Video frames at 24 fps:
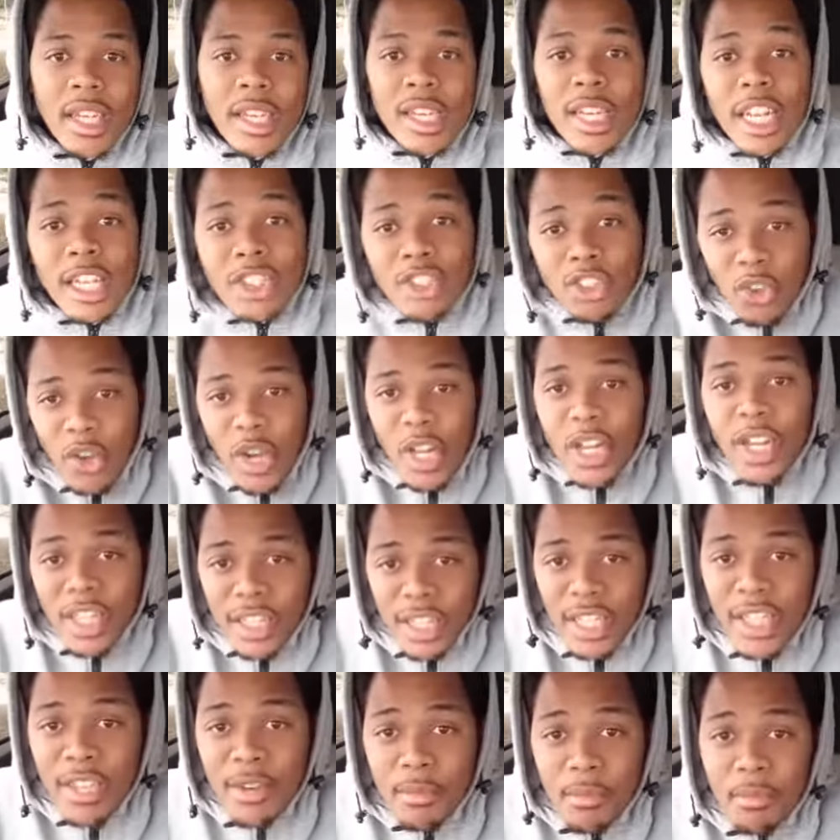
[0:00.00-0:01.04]
And I try to
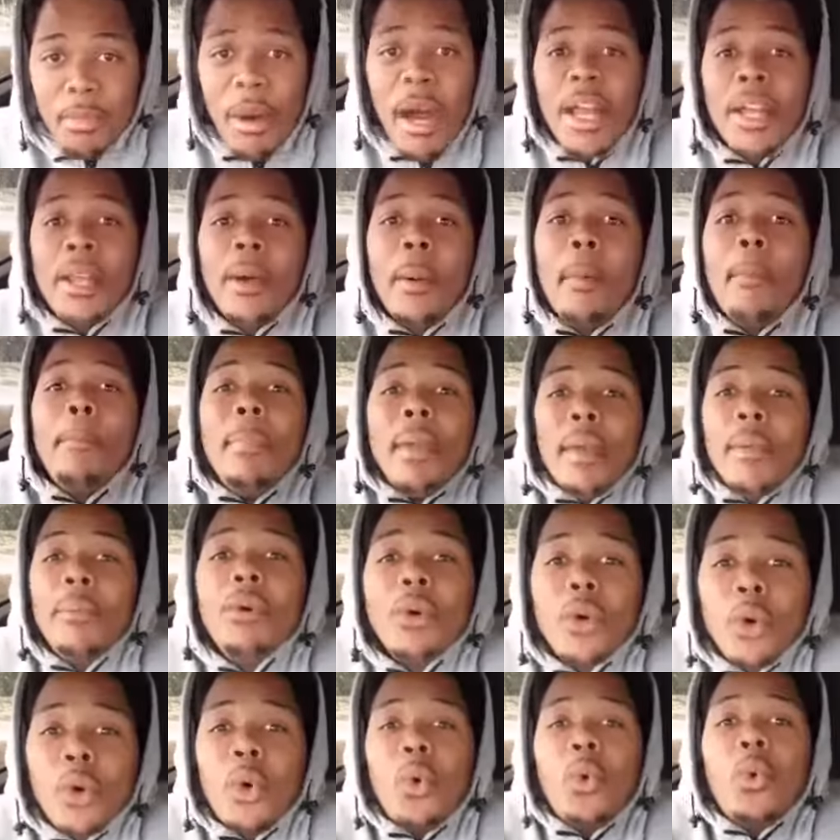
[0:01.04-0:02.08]
live by the
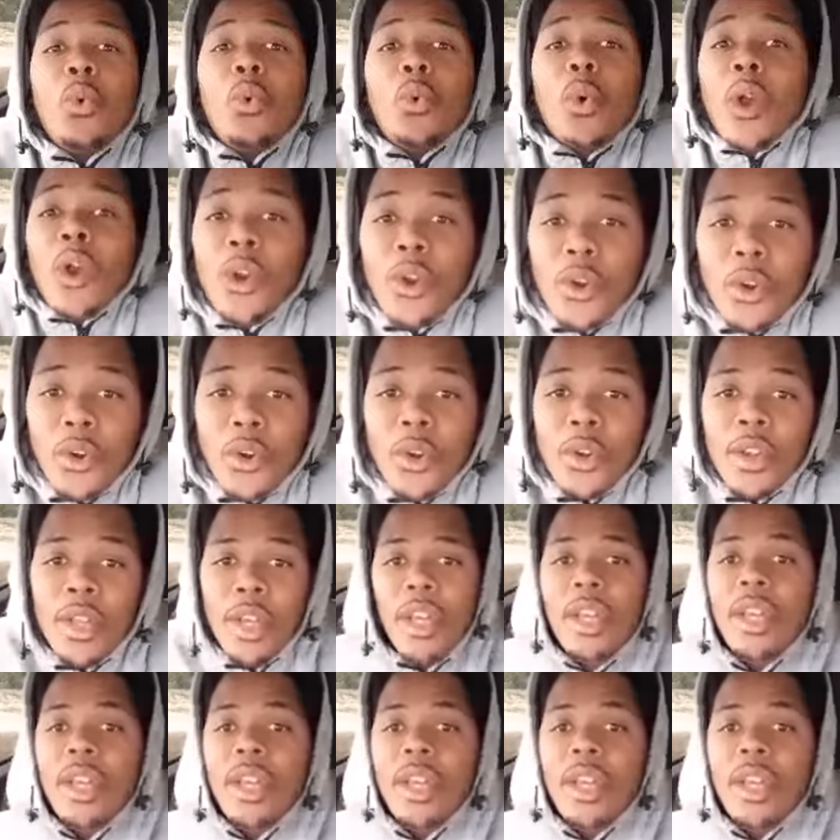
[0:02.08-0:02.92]
biblical word,